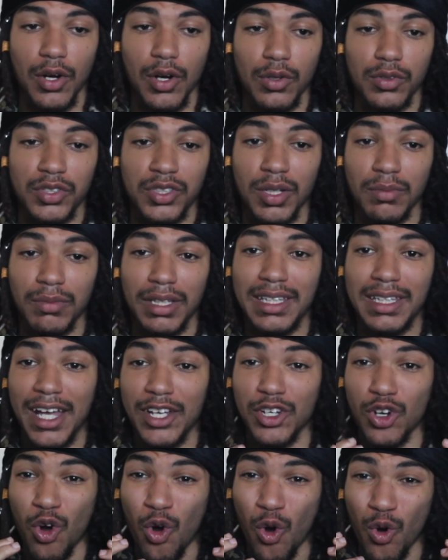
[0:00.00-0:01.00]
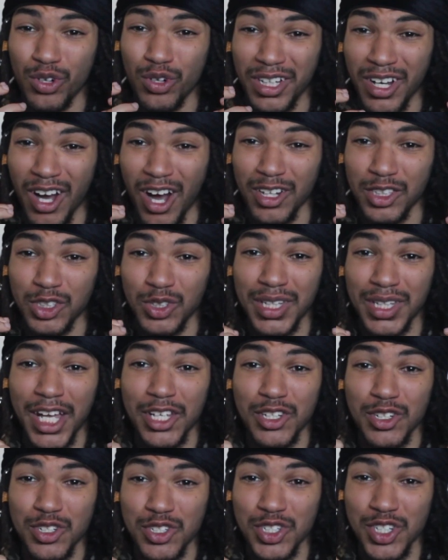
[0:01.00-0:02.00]
something that you're holding on to that
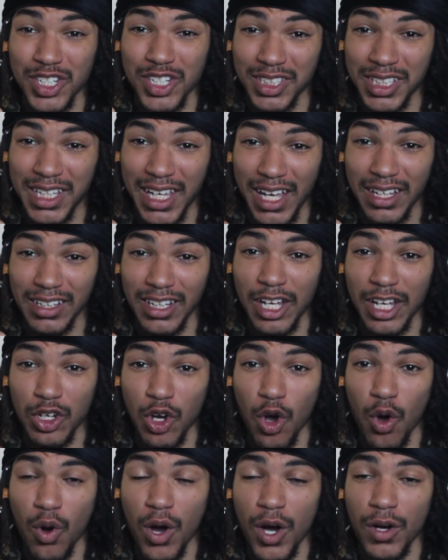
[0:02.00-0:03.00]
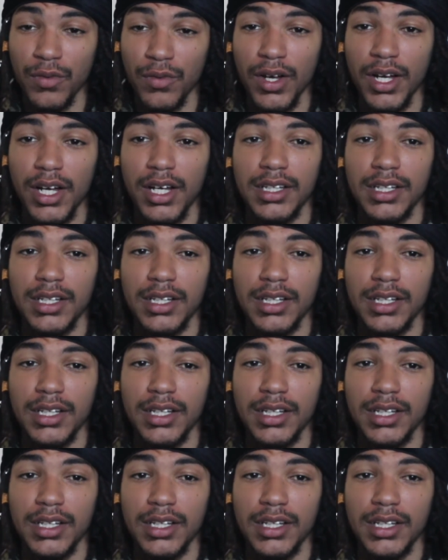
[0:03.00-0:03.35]
you just can't let go of.